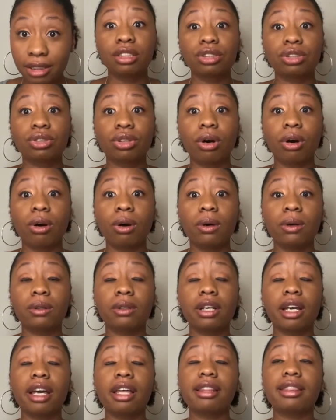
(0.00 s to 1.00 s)

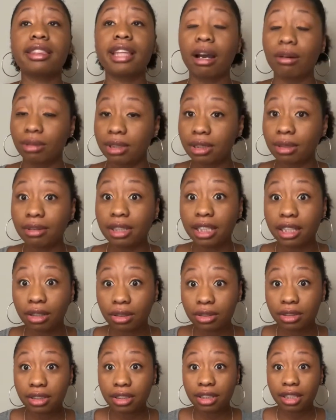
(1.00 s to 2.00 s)
So that was something
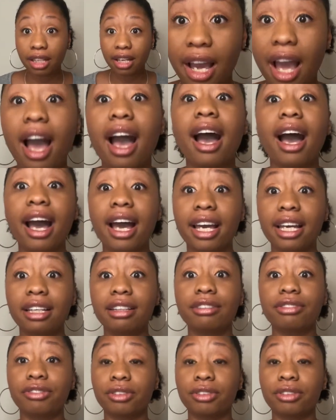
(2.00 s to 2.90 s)
else that I,